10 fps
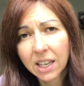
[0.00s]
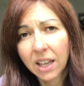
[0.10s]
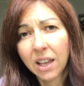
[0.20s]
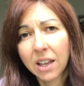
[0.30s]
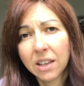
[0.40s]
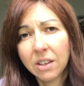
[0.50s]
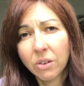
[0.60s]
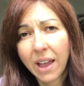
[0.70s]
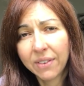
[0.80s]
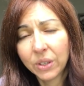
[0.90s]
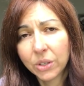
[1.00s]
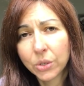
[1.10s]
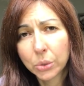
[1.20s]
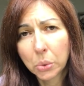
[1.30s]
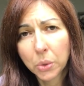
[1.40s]
after the
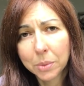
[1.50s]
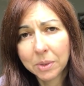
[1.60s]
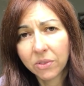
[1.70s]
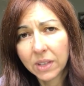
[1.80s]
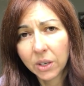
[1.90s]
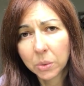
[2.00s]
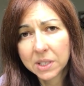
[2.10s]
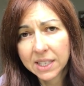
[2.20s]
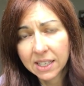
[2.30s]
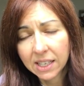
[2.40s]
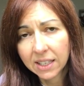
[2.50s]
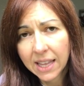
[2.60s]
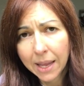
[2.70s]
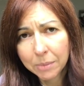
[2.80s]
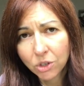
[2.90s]
storm, if there was any
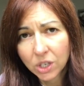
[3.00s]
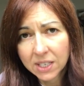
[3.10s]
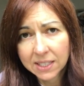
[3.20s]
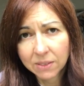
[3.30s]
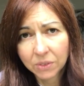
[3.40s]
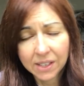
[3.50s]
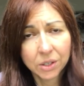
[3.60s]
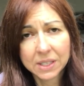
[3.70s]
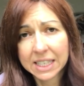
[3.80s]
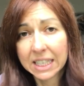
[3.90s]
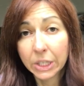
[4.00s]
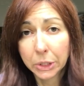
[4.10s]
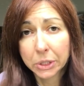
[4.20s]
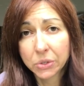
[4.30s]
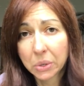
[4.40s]
damages, if there was any
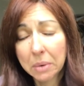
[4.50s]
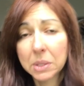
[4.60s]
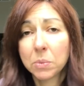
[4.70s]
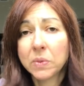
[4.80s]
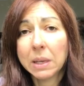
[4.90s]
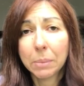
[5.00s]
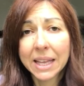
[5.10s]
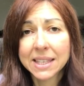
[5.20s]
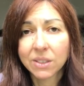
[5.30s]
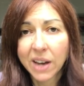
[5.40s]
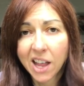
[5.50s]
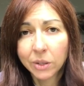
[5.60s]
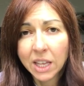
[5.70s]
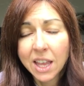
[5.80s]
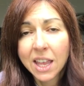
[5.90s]
dirt. So I was moving plants
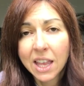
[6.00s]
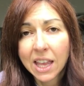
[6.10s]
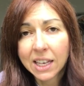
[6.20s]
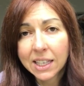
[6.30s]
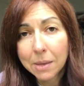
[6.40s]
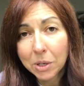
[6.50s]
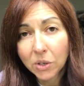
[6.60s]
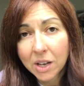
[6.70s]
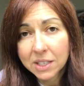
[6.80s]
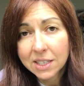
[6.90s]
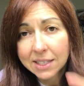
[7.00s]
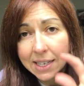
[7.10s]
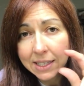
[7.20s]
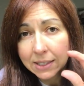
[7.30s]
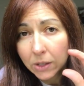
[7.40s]
around and came across this
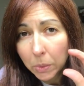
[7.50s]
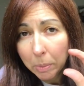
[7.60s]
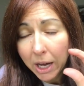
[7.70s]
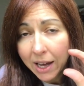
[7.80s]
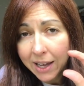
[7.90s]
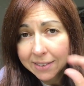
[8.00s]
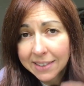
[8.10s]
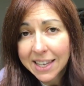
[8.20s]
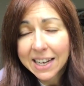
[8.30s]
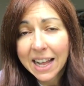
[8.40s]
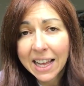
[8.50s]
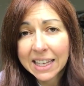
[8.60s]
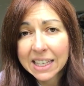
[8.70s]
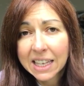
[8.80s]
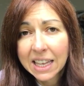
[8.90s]
tiny little pot that
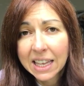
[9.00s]
I